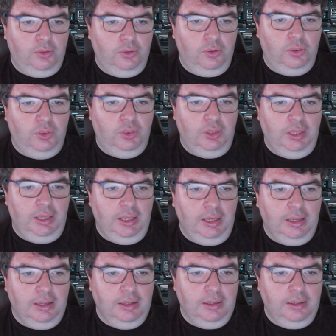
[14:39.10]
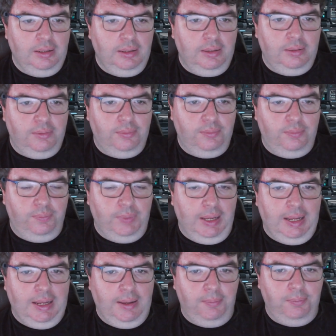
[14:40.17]
the
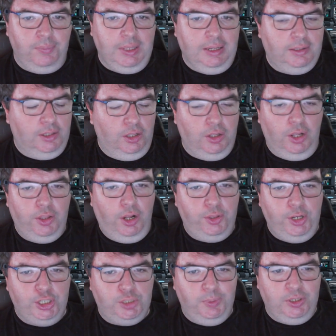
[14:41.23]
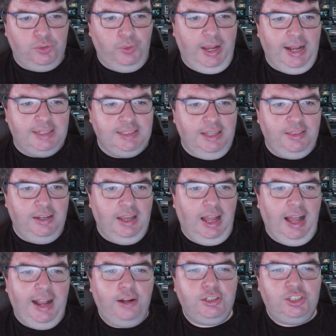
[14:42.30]
um yeah, all, all the instrument tracks, and then
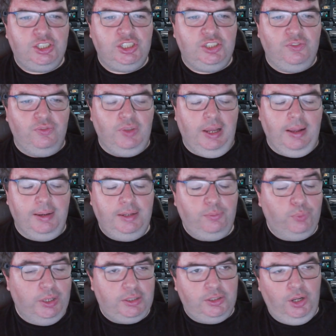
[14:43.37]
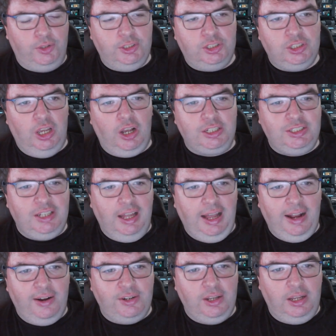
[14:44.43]
hired us. uh, he'd written all the songs, and he
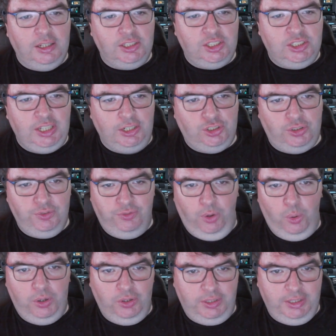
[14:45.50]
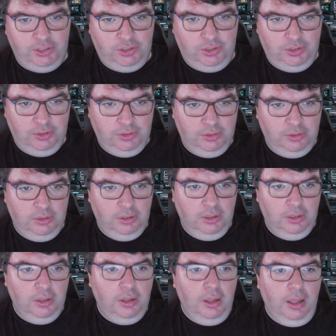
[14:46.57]
hired a session vocalist
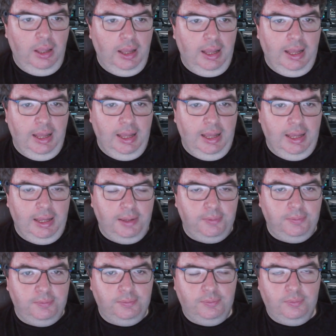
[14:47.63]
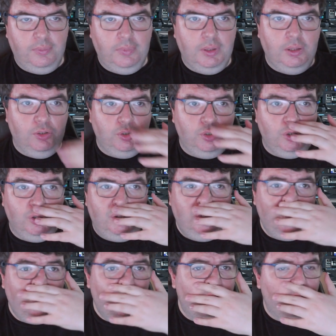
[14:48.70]
uh to
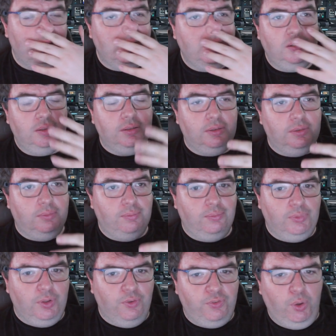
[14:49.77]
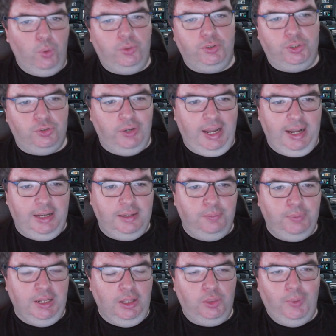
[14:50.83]
do the vocal track,
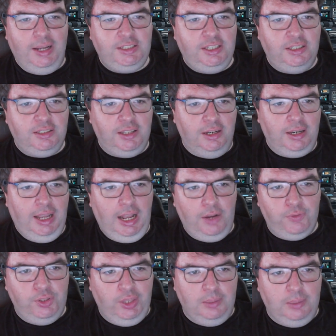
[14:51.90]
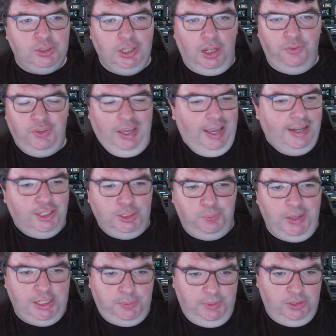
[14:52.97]
but otherwise he'd done everything himself in his
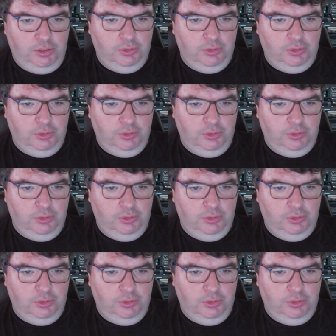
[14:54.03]
basement.